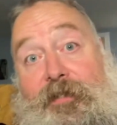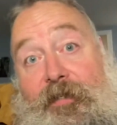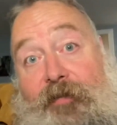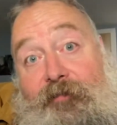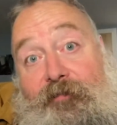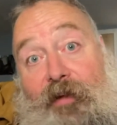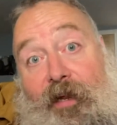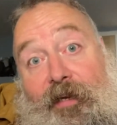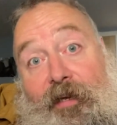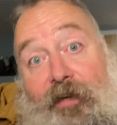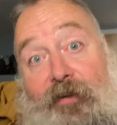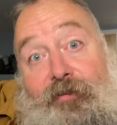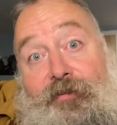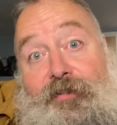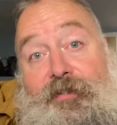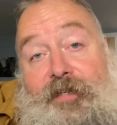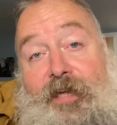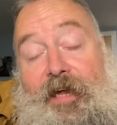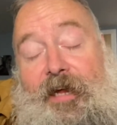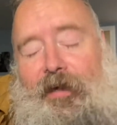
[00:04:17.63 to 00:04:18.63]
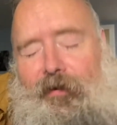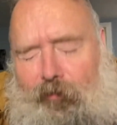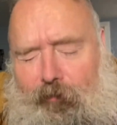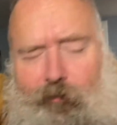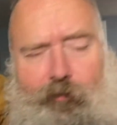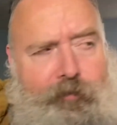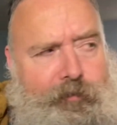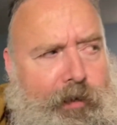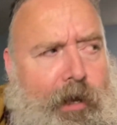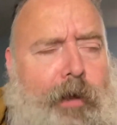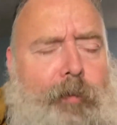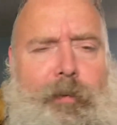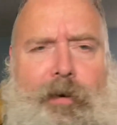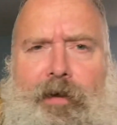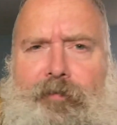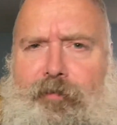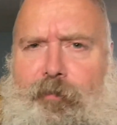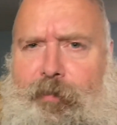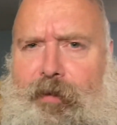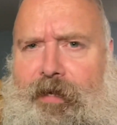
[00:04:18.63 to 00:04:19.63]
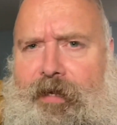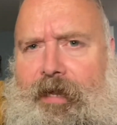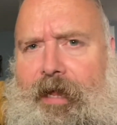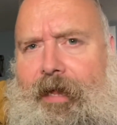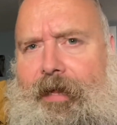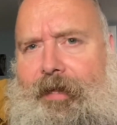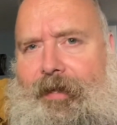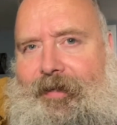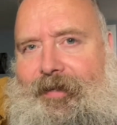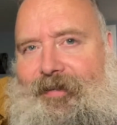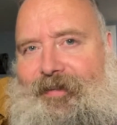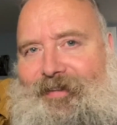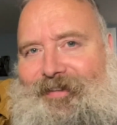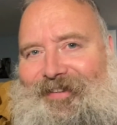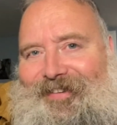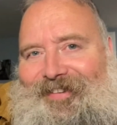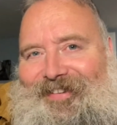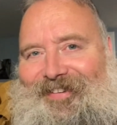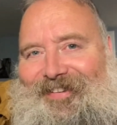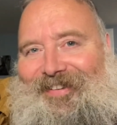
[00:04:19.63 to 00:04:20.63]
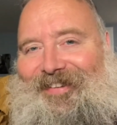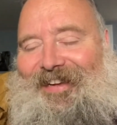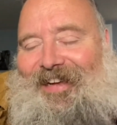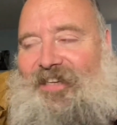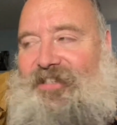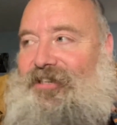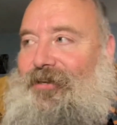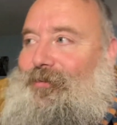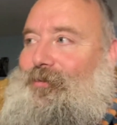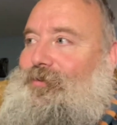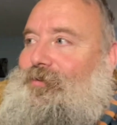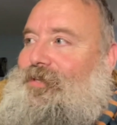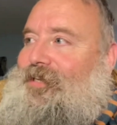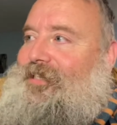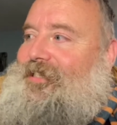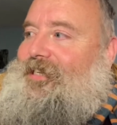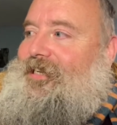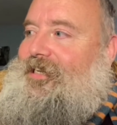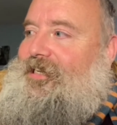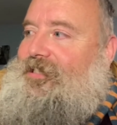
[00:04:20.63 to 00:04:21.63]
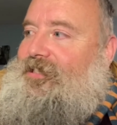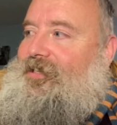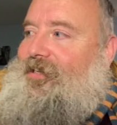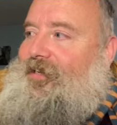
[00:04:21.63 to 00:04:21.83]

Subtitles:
and venues say, "Oh yeah, we'll have a bit of that." And so this is